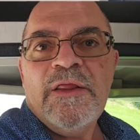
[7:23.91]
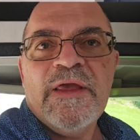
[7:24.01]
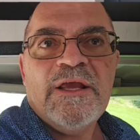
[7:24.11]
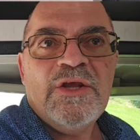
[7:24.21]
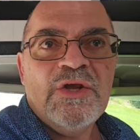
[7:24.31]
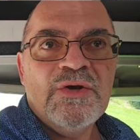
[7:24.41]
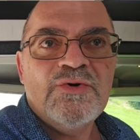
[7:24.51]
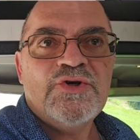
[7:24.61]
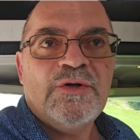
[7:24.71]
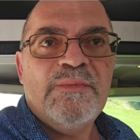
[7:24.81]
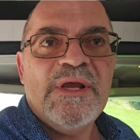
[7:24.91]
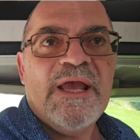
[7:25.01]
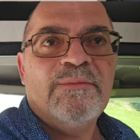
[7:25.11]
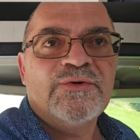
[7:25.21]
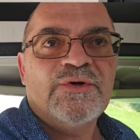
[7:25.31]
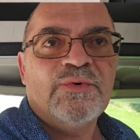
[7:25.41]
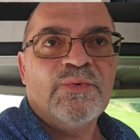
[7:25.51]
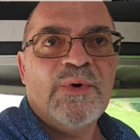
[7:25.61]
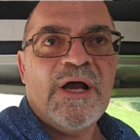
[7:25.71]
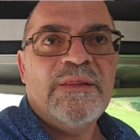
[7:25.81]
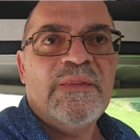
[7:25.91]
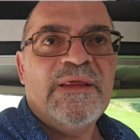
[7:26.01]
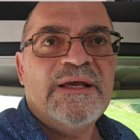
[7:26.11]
that you should be able to run